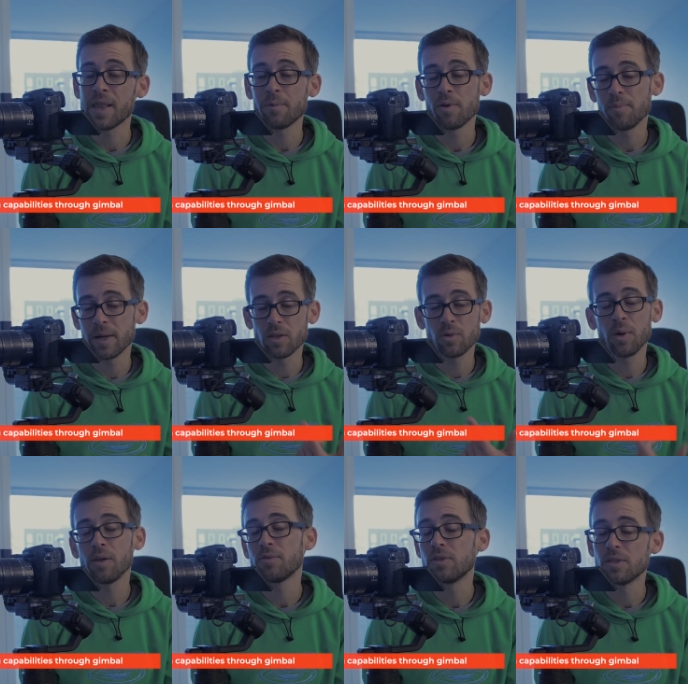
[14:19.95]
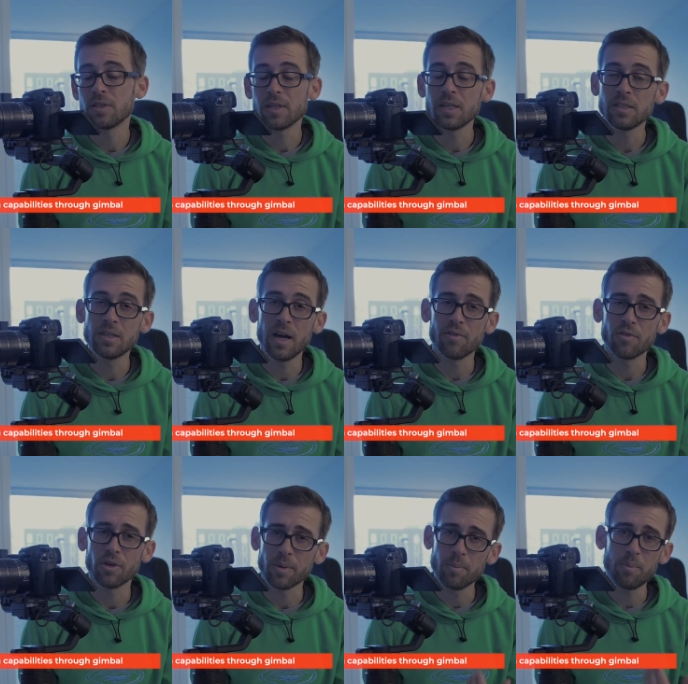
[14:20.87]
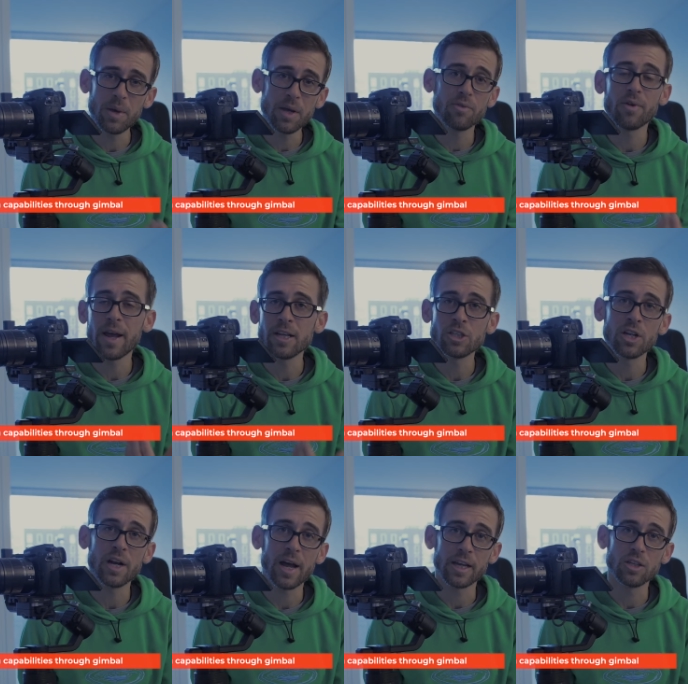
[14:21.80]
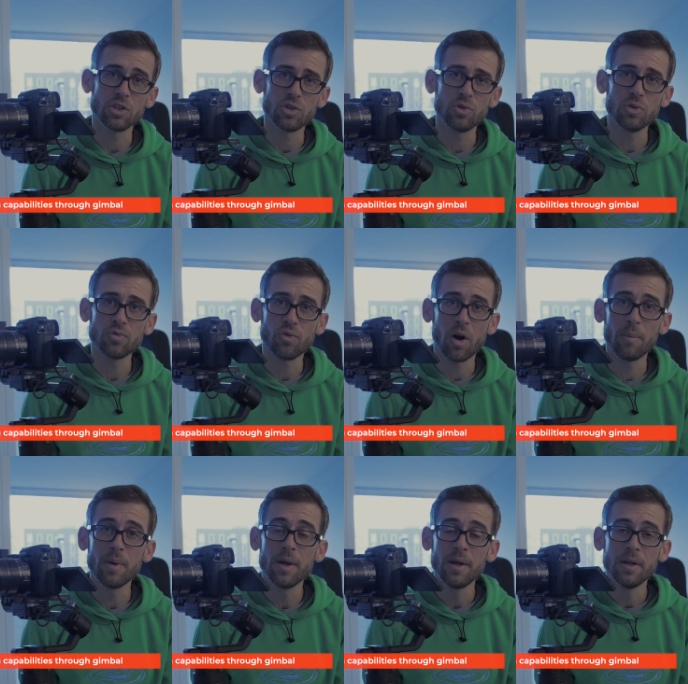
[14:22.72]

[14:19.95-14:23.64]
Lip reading: Now with my 12 to 60, I've got a big range that I can choose from,